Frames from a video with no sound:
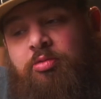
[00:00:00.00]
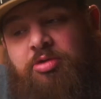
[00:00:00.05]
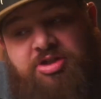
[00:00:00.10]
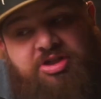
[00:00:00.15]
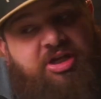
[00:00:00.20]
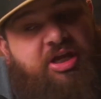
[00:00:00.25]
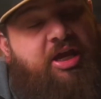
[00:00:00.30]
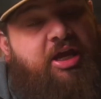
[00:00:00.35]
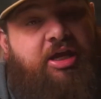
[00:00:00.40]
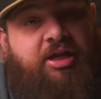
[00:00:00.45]

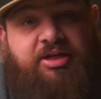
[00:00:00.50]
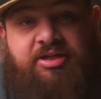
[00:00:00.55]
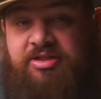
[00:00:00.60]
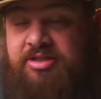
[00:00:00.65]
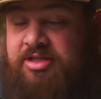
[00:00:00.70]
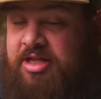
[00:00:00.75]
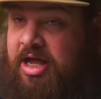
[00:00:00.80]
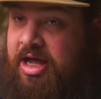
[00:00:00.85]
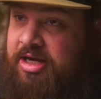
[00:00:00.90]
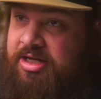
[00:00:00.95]
which again
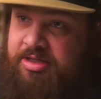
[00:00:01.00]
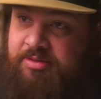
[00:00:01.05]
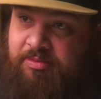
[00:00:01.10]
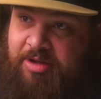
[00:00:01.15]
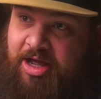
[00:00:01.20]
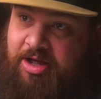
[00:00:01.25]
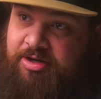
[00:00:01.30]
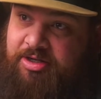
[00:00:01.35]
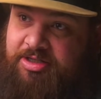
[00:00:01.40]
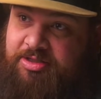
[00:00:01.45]
is not
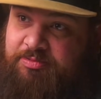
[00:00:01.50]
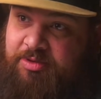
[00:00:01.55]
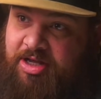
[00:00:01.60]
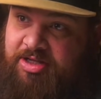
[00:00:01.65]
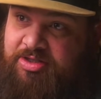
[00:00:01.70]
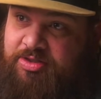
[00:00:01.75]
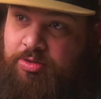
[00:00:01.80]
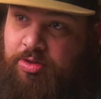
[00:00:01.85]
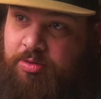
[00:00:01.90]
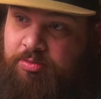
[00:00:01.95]
about
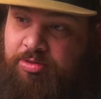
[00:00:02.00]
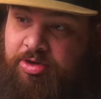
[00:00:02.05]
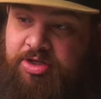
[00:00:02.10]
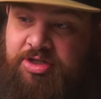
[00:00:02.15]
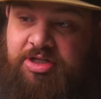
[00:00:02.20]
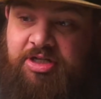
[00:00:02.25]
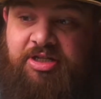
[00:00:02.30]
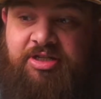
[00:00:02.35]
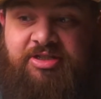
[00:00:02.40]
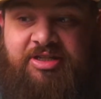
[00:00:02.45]
expository
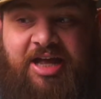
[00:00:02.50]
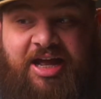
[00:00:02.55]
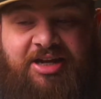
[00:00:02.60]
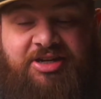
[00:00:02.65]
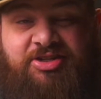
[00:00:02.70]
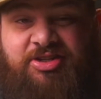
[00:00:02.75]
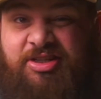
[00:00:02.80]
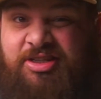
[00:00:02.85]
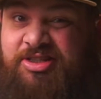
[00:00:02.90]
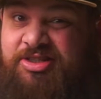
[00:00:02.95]
preaching, is
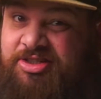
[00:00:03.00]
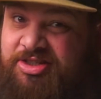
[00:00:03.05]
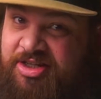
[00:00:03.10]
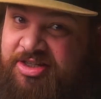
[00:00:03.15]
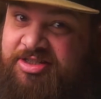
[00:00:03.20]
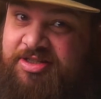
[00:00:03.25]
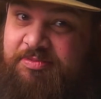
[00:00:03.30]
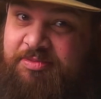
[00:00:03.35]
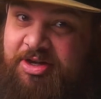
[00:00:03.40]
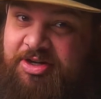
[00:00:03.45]
actually
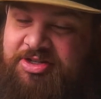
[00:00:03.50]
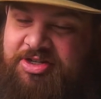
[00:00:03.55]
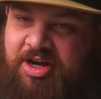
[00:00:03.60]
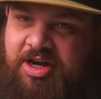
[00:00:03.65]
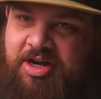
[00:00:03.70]
just about